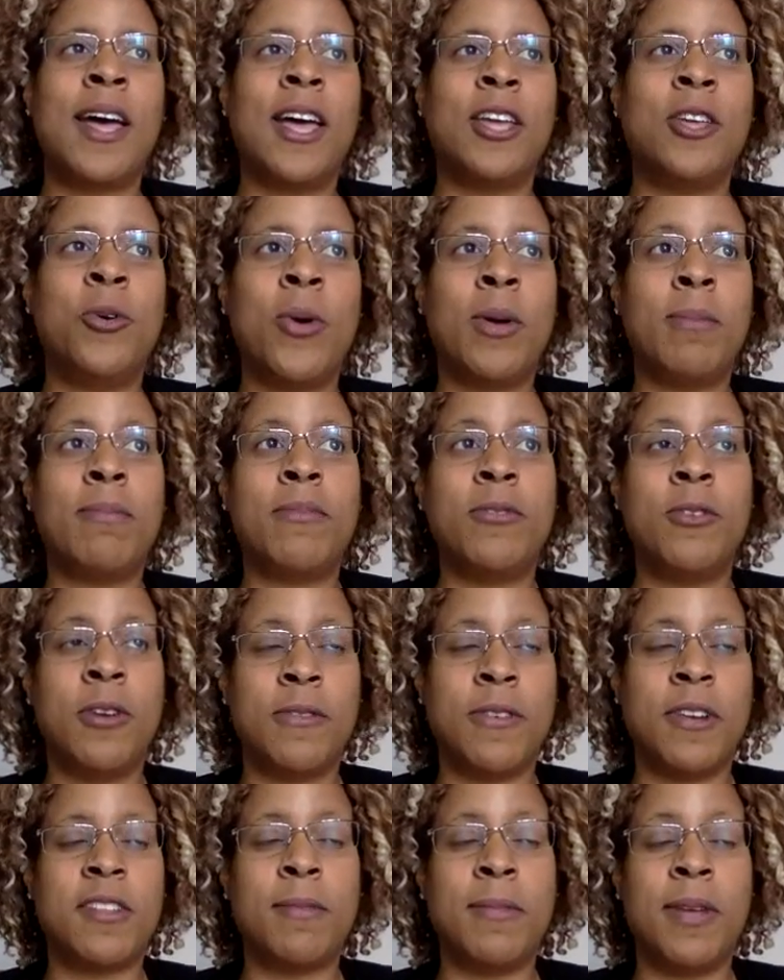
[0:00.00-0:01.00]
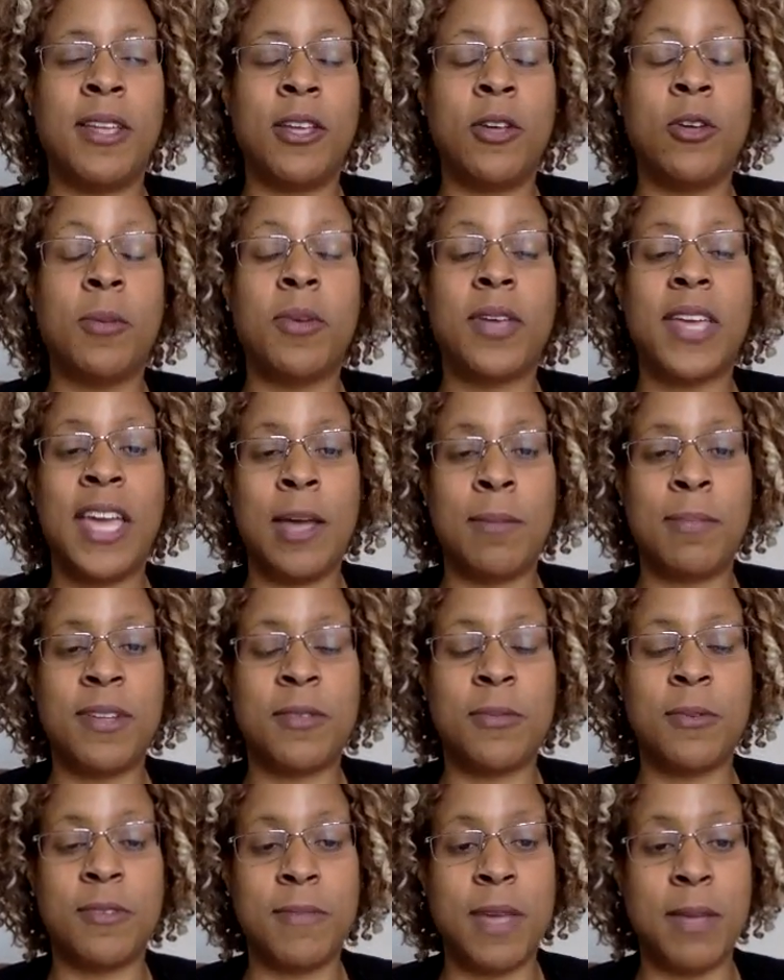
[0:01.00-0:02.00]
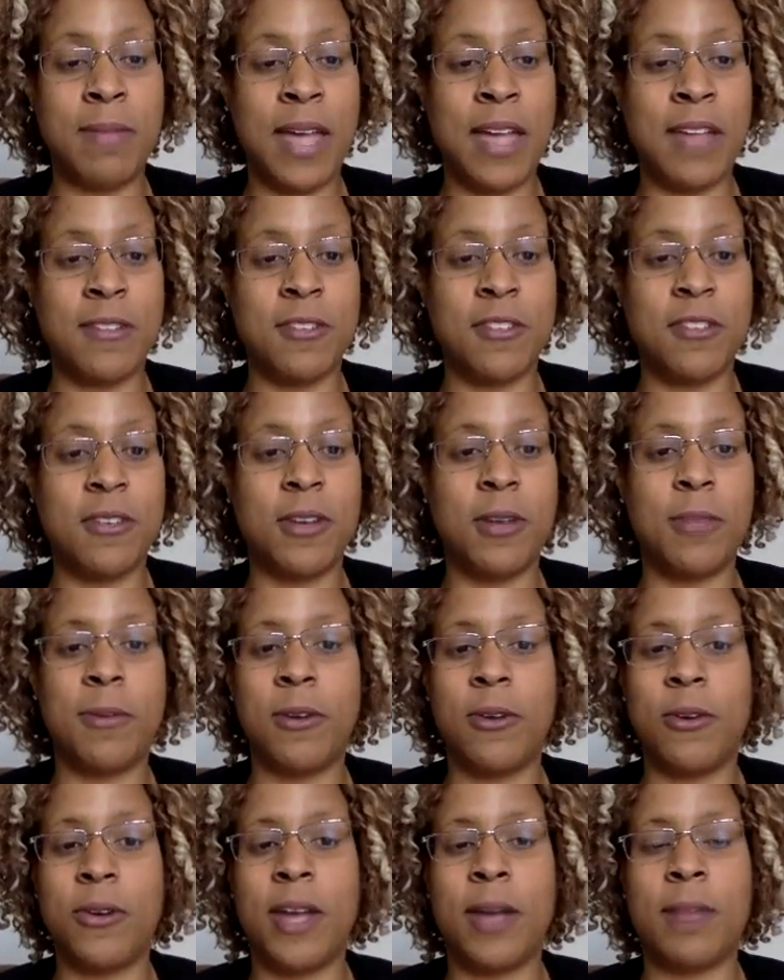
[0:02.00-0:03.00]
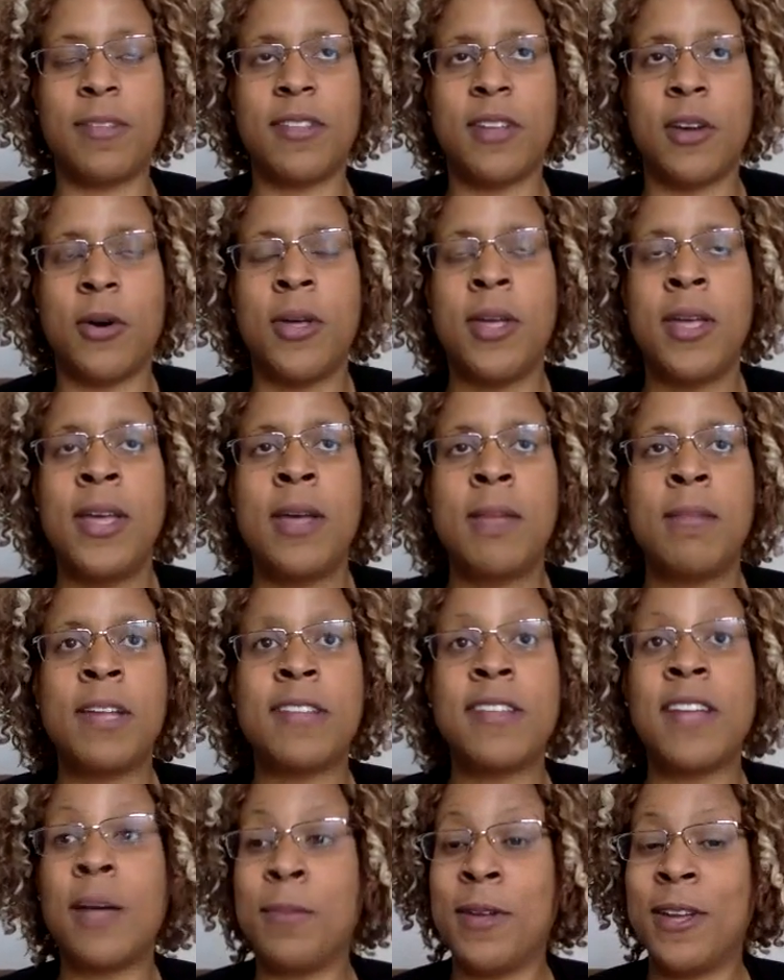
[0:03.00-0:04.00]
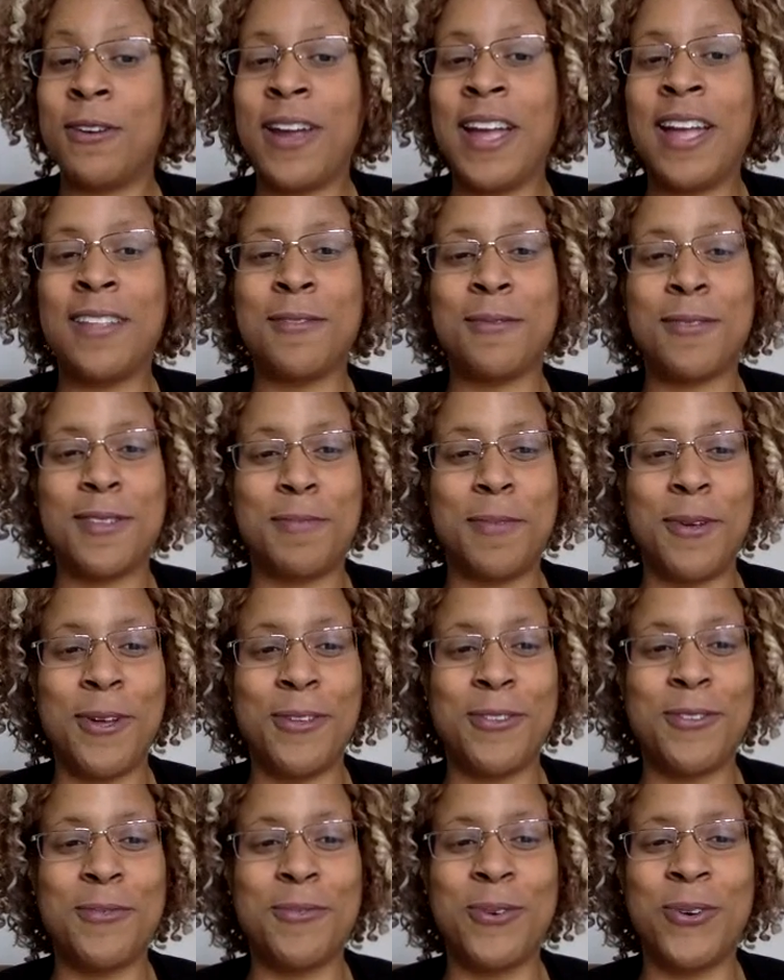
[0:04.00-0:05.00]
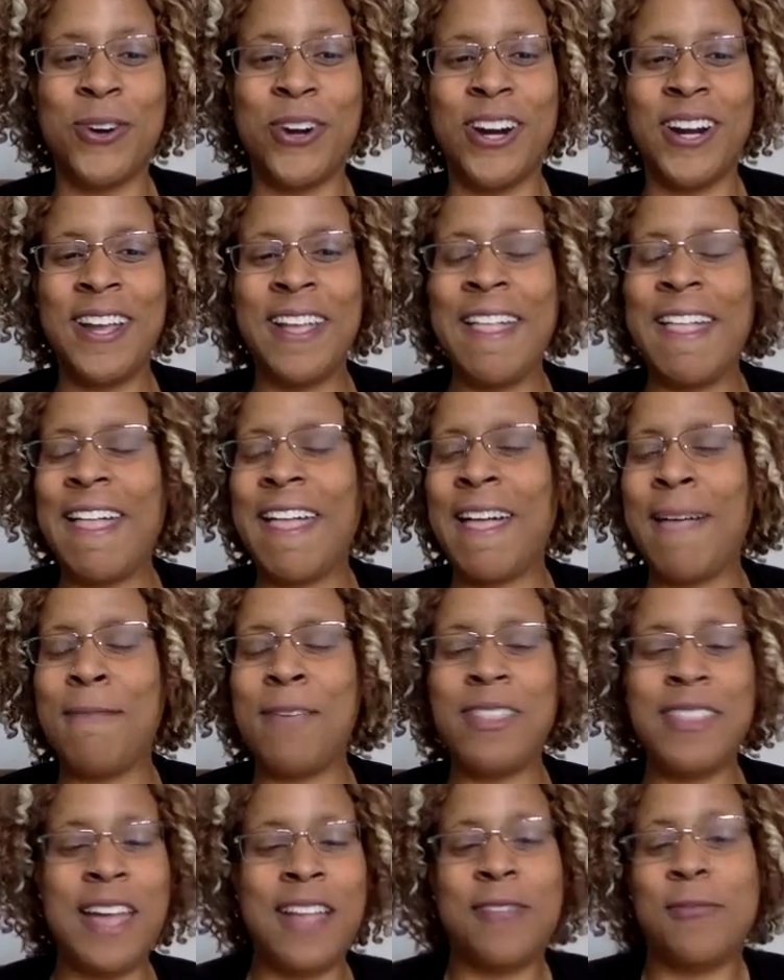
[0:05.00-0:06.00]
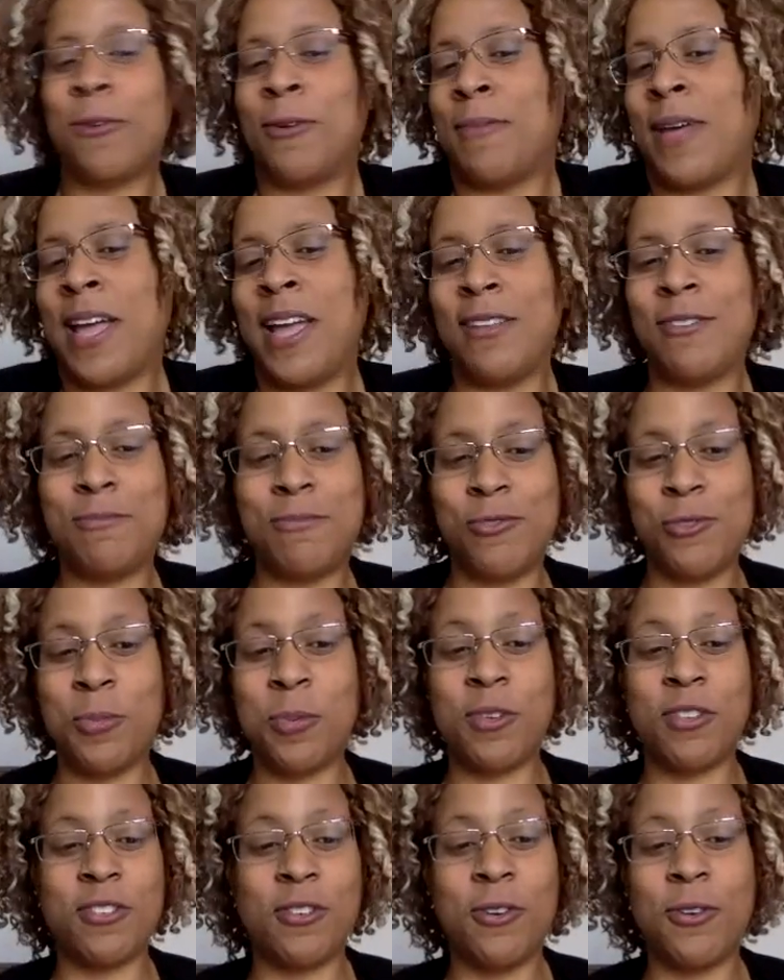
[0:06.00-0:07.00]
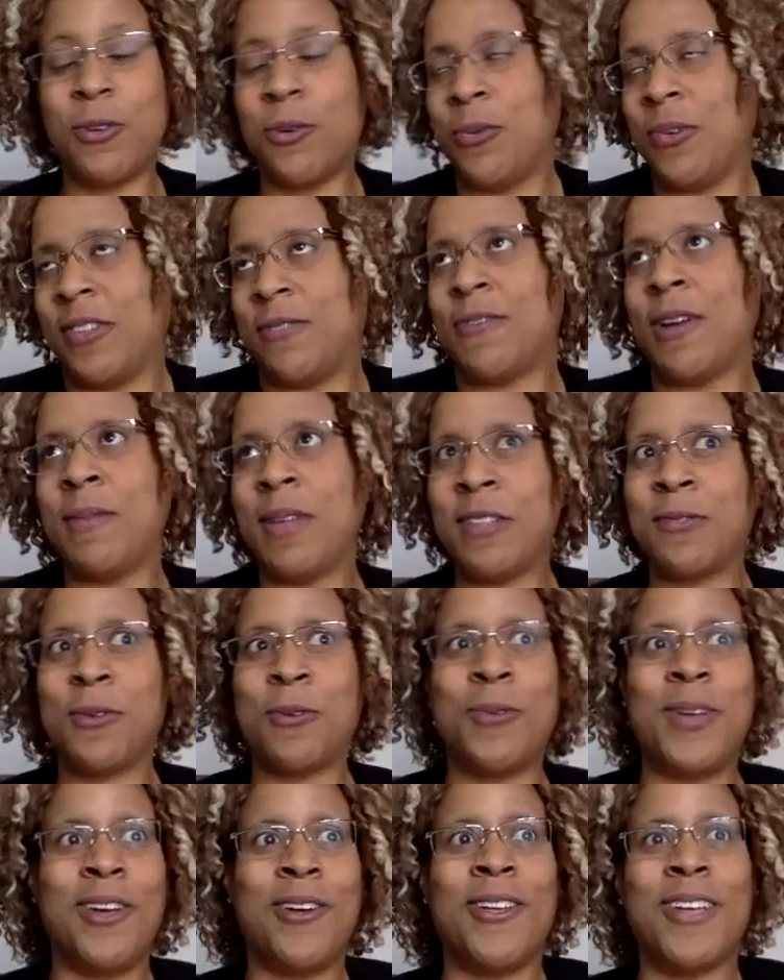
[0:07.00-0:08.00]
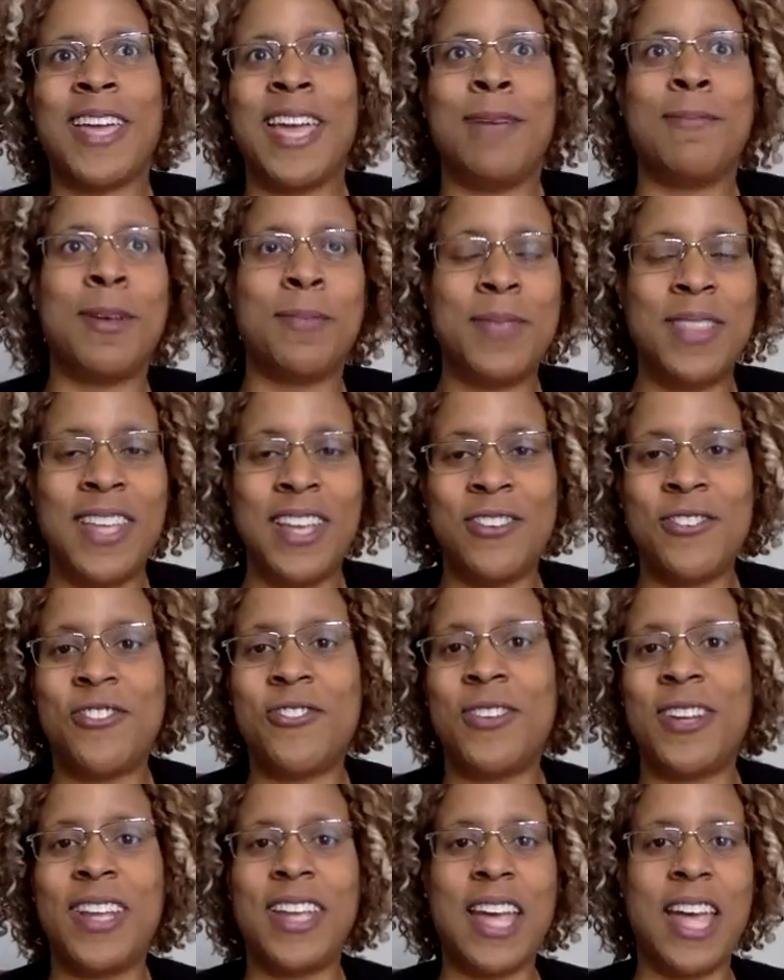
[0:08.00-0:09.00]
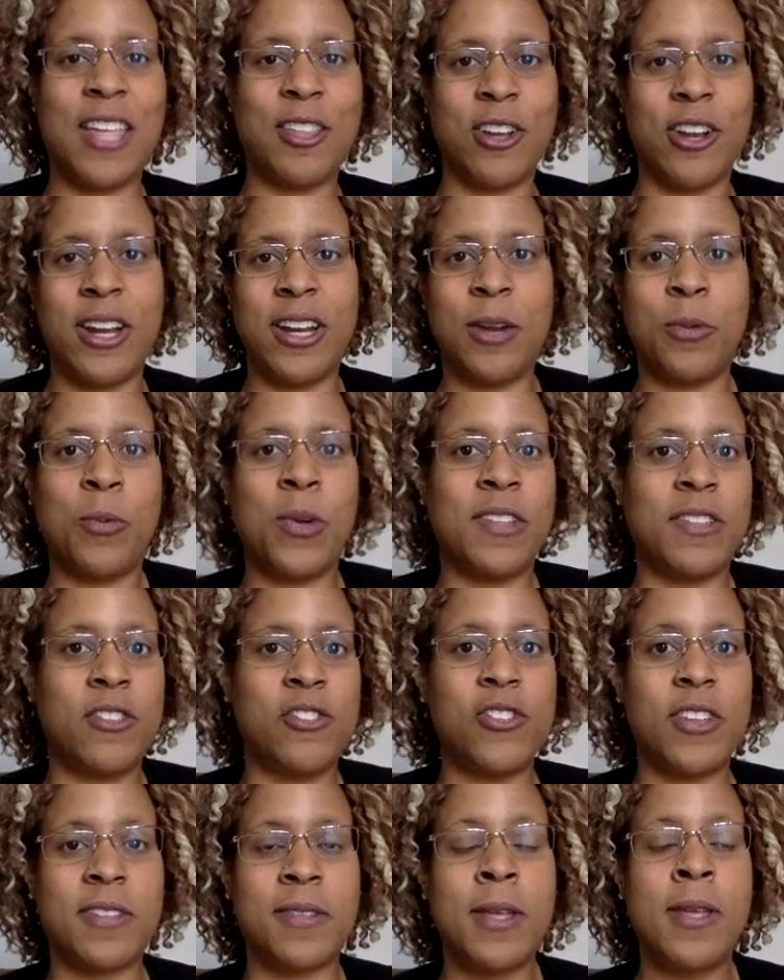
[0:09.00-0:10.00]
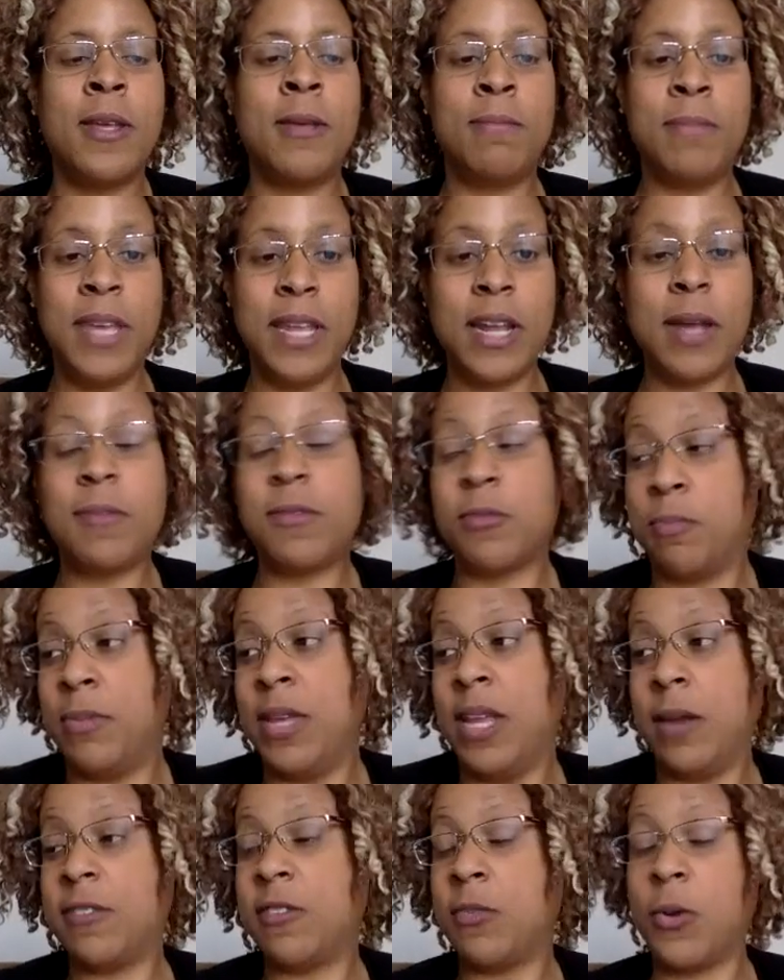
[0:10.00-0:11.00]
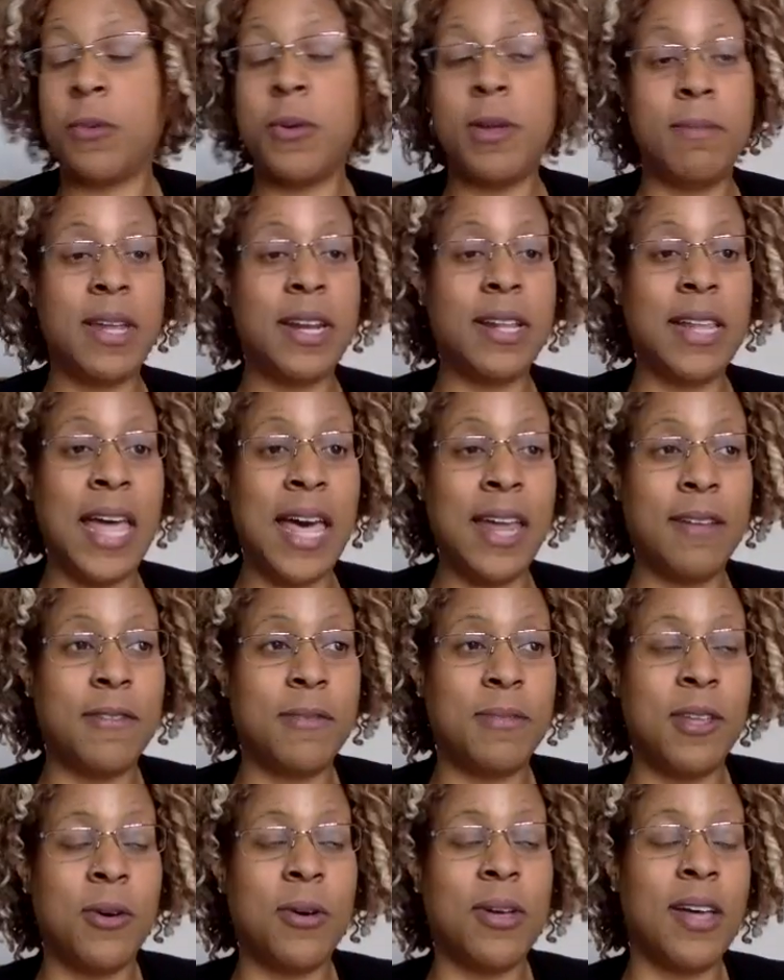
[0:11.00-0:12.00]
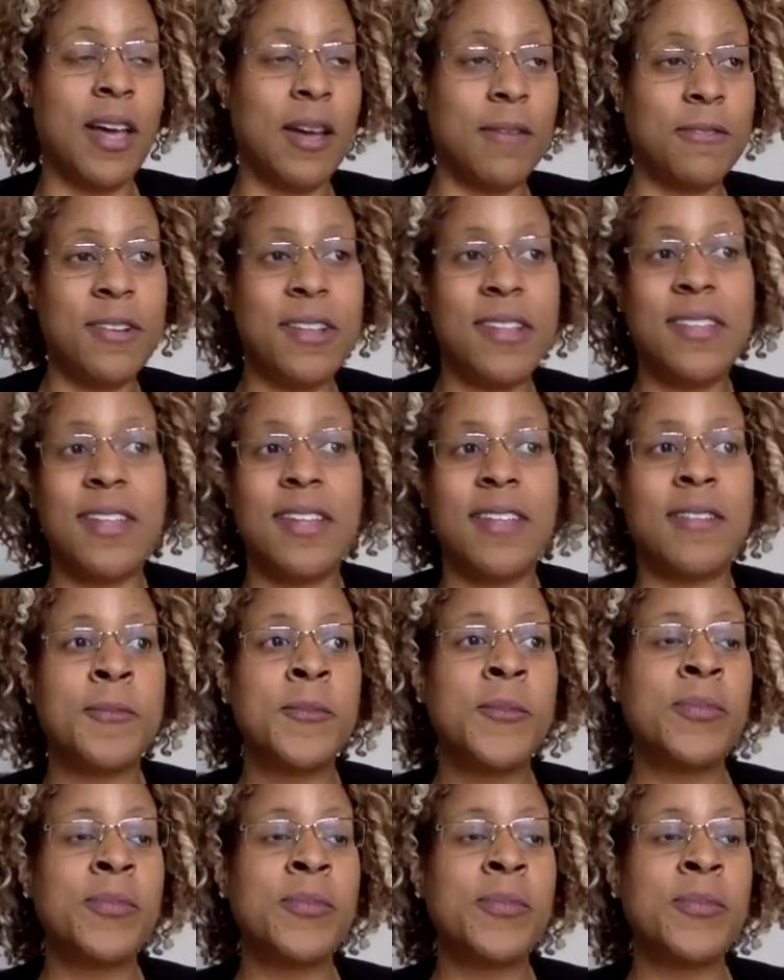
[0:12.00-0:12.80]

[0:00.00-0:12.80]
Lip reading: University of Maryland Global Campus was my master's degree program. So my stomping grounds was Baltimore. And that's where my Drupal circle was from. That's where we all came up in the industry together. And it wasn't just meetups. Meetups were where we met a lot of them, though. Conferences,